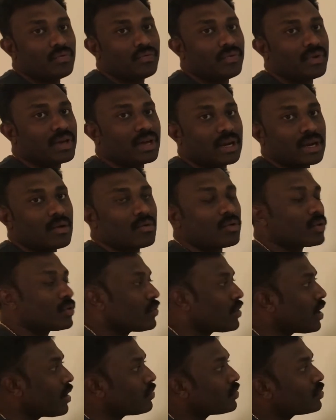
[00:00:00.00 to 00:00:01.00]
figure out,
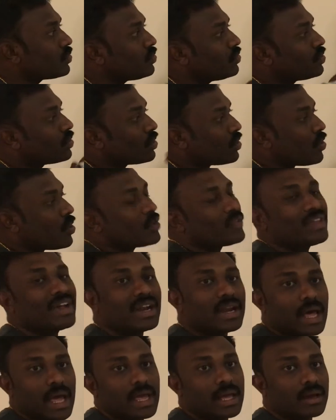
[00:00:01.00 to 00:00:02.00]
you have to draw the
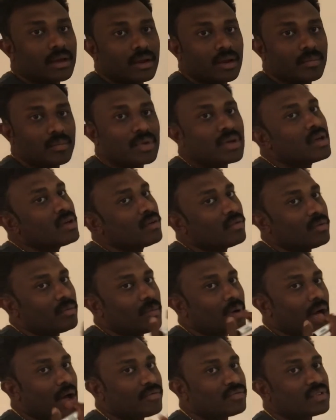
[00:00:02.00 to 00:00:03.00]
diagram.
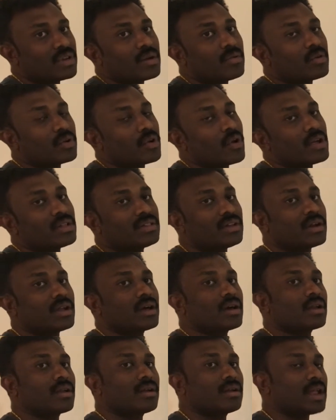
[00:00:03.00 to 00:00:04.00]
After drawing the
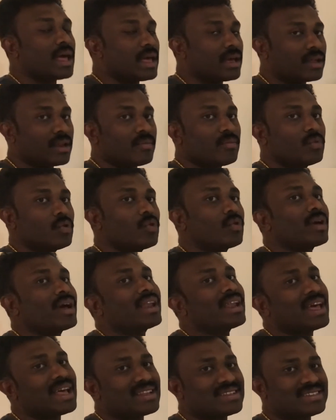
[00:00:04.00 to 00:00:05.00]
diagram, you
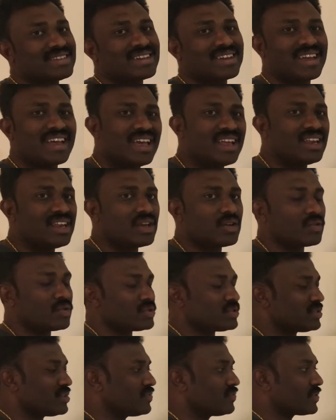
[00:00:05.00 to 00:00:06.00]
can answer any
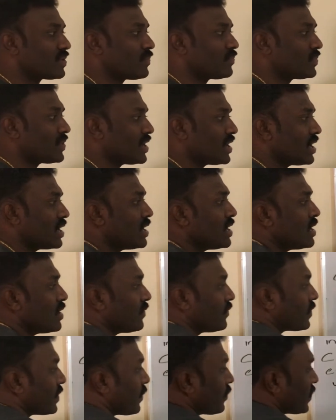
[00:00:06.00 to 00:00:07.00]
question from
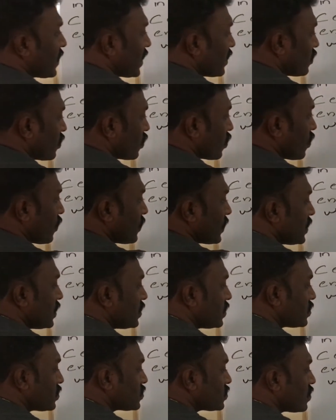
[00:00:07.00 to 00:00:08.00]
that row.
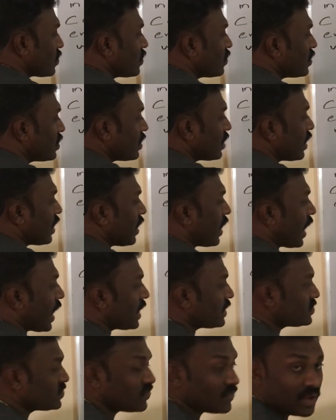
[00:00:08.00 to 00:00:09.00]
So
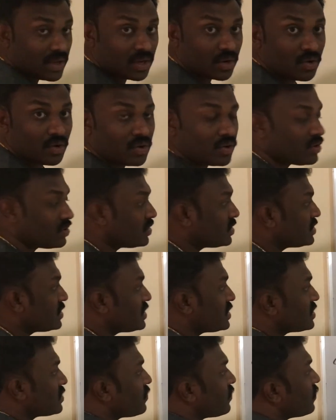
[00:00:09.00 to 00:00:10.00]
as we know, this
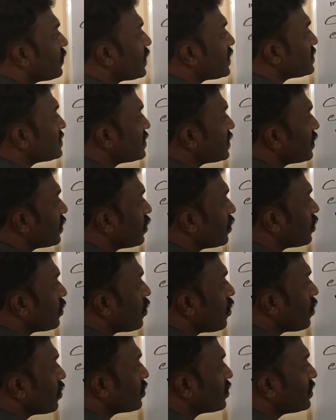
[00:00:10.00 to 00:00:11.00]
is facing
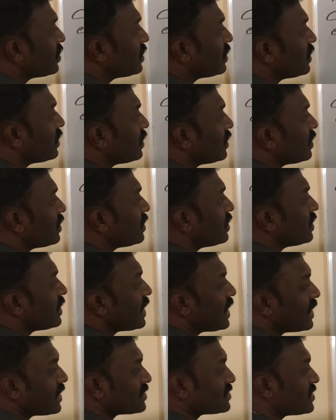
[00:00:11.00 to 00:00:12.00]
north
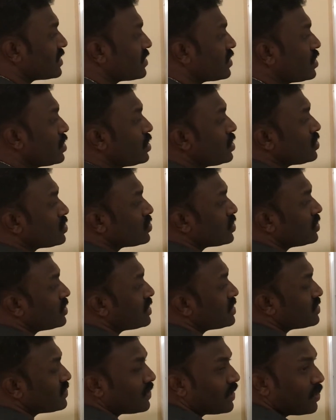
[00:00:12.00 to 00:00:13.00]
direction. So
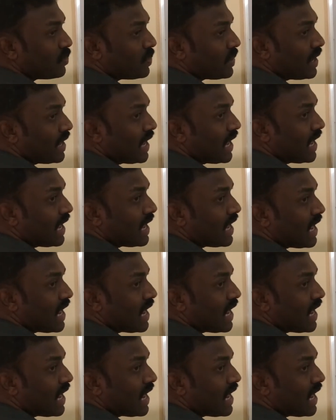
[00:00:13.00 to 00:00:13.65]
this will be